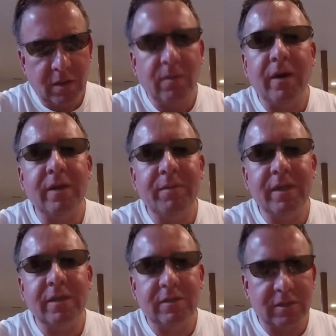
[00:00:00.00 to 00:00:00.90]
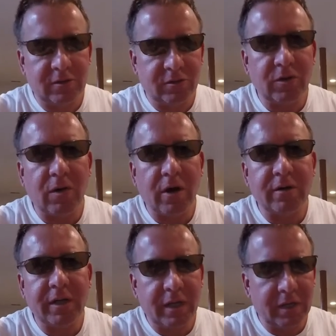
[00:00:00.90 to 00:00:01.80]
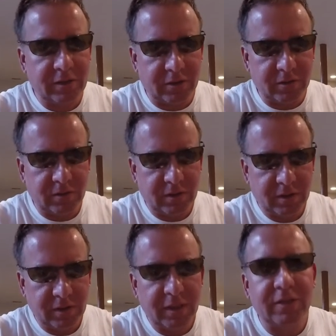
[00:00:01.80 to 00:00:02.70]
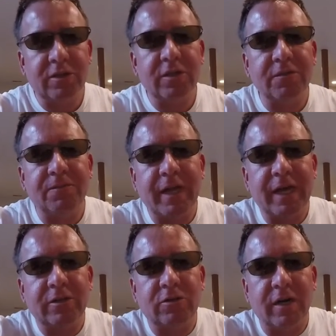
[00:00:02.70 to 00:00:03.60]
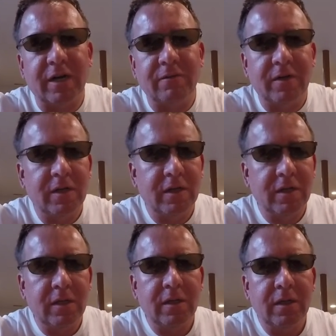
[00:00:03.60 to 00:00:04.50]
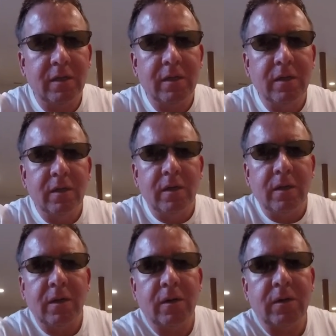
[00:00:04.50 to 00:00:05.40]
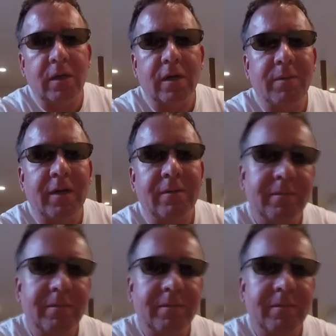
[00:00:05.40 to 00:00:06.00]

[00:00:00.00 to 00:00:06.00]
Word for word: Why do they make these things so hard to get into? It's just a flash drive. Hold on, come on.